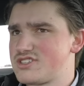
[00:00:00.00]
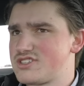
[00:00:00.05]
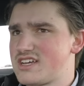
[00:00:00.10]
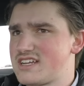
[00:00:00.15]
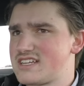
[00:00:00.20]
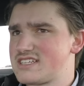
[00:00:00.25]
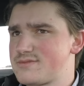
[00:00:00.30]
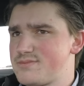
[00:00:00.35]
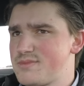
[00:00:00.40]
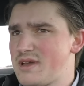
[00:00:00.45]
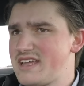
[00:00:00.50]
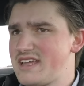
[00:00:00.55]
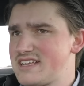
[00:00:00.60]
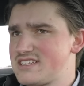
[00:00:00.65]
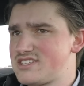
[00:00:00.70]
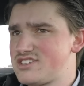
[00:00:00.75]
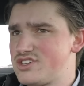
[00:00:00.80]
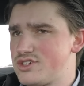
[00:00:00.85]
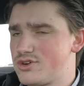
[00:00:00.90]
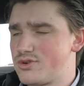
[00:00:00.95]
that it's mated
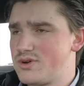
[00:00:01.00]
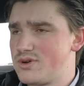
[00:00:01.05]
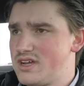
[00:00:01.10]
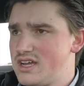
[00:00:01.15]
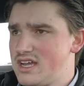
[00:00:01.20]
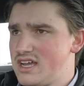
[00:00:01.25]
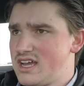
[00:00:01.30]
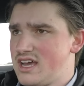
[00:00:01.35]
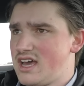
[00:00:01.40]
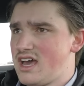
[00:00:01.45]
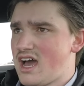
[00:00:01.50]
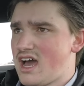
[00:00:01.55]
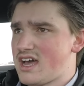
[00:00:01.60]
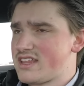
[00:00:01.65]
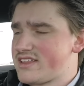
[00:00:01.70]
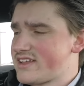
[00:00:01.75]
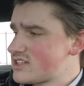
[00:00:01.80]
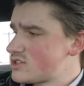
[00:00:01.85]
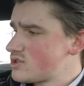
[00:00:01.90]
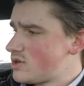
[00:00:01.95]
to. I'd
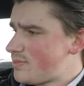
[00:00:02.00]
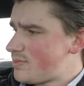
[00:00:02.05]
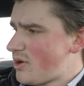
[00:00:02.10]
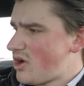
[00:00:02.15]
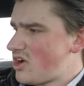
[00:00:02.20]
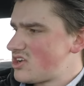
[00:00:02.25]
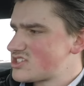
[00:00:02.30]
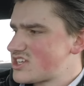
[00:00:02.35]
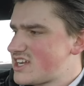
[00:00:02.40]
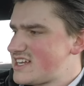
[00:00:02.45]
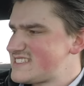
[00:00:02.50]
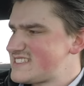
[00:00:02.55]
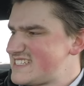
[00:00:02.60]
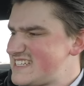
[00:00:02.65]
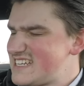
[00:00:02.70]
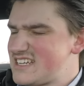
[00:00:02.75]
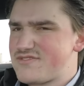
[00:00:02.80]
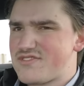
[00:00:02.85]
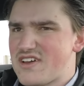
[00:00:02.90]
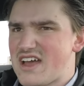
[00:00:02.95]
like to apologize in
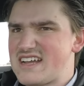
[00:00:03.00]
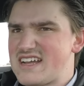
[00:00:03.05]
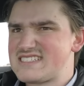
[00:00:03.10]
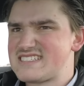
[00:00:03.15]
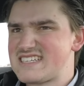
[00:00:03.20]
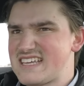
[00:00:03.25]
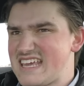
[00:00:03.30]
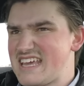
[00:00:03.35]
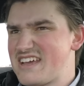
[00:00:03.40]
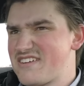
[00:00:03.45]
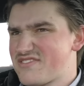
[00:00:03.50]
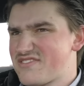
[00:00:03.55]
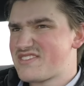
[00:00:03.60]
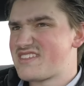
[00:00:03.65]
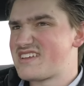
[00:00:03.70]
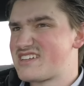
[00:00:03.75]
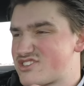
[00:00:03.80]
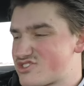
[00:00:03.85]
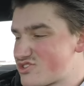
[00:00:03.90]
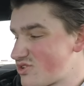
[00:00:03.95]
advance if the
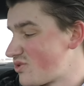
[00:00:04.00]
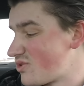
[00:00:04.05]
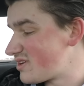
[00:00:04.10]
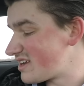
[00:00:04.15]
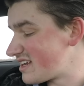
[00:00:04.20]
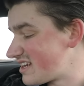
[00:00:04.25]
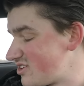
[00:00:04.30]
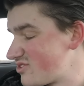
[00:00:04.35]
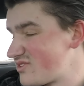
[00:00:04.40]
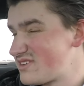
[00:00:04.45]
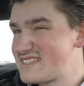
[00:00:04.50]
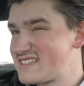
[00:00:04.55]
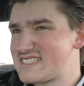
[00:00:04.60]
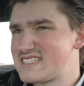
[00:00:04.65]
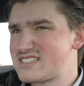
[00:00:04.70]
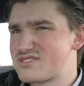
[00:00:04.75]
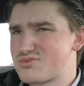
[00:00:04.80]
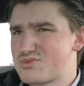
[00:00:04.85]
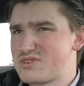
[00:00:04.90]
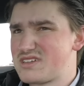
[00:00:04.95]
droning noise
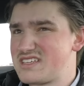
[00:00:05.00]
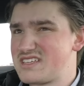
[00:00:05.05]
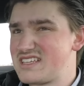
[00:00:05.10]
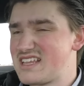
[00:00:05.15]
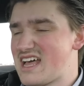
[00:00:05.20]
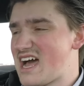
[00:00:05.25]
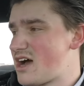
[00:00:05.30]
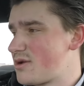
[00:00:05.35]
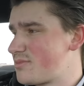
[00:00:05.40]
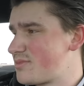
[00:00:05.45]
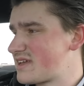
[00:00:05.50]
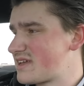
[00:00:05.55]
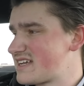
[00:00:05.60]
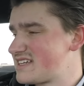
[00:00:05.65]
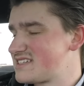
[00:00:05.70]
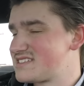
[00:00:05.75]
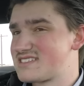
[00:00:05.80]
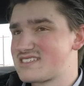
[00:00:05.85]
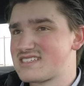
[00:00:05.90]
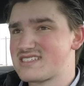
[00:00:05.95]
is really loud,
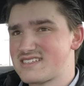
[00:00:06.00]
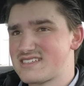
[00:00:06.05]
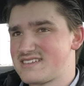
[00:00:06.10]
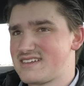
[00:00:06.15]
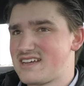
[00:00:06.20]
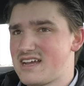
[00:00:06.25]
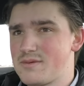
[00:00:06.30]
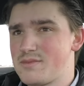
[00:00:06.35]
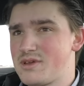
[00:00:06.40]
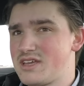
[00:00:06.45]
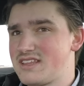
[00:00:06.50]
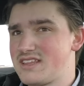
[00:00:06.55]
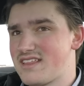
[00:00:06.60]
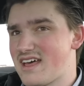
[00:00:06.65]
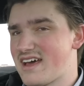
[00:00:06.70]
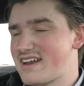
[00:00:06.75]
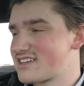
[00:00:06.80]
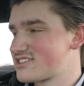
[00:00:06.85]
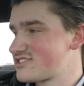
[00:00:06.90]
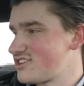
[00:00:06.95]
because, I mean,
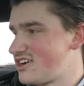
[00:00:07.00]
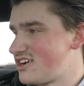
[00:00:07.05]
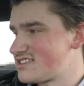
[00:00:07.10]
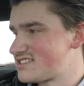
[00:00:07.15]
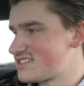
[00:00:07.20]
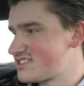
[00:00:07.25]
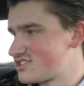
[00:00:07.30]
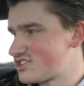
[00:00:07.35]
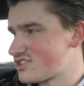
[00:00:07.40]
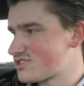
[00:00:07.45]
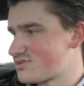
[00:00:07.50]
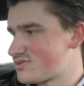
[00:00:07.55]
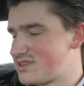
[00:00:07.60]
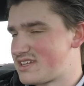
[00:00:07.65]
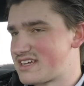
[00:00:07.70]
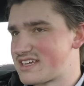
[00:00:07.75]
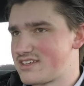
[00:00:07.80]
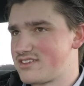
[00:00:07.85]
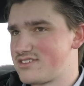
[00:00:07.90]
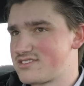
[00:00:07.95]
that exhaust is just
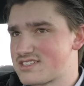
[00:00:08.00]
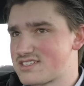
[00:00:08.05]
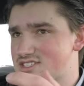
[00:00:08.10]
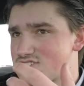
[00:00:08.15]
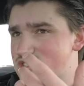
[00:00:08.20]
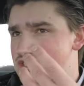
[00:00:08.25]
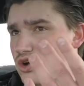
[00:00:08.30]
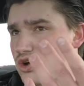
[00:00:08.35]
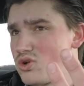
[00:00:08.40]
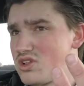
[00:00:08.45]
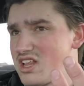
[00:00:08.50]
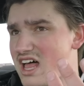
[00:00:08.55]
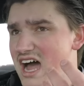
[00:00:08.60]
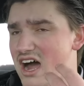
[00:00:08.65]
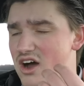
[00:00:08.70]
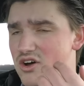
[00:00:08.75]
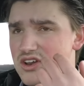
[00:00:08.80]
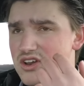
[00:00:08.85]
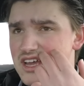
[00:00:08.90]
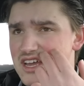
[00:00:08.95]
ridiculous. It's so loud.